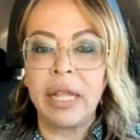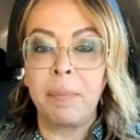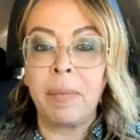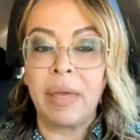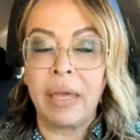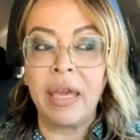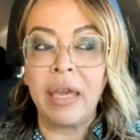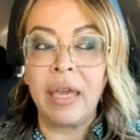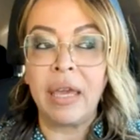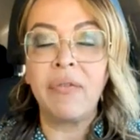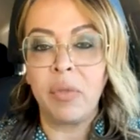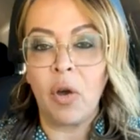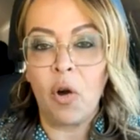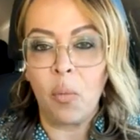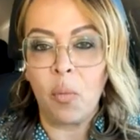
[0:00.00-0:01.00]
likely
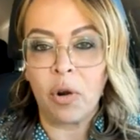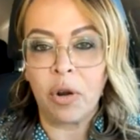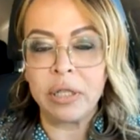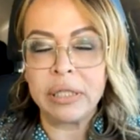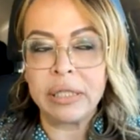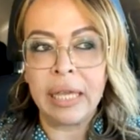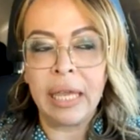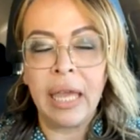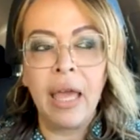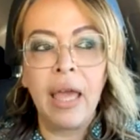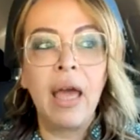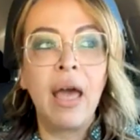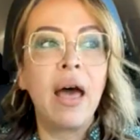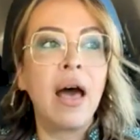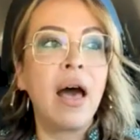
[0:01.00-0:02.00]
give them the home
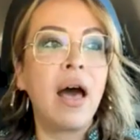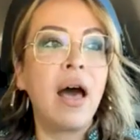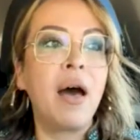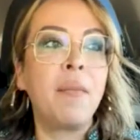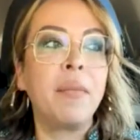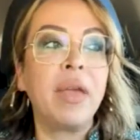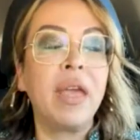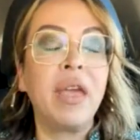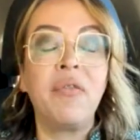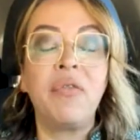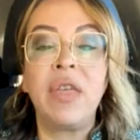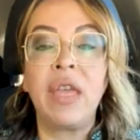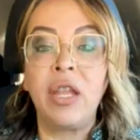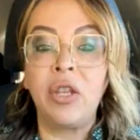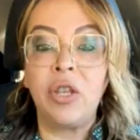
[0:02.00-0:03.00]
warranty.
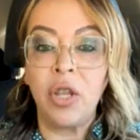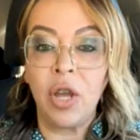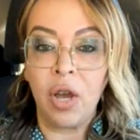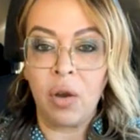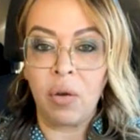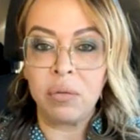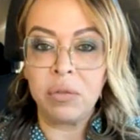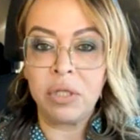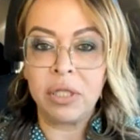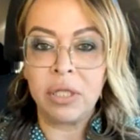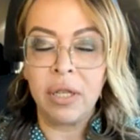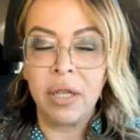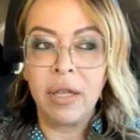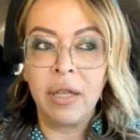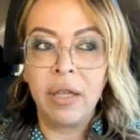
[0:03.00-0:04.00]
If they
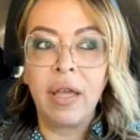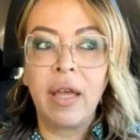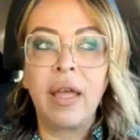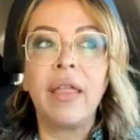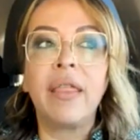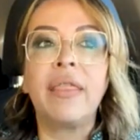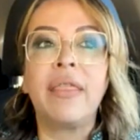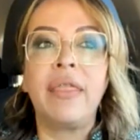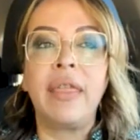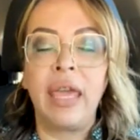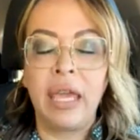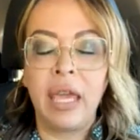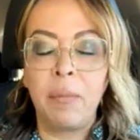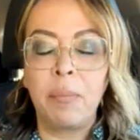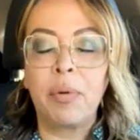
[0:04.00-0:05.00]
don't,
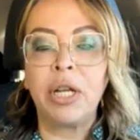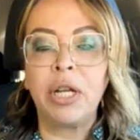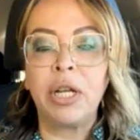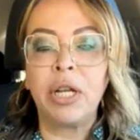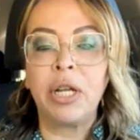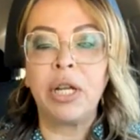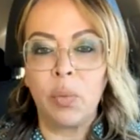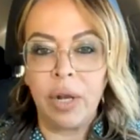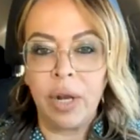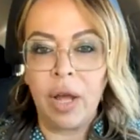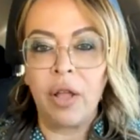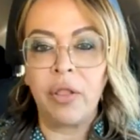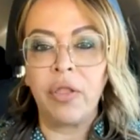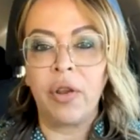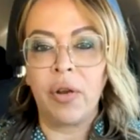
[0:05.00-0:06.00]
they can purchase one
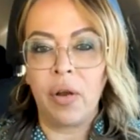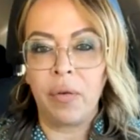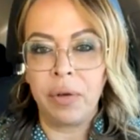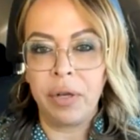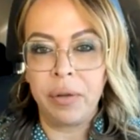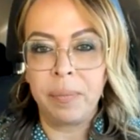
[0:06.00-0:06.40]
on their own.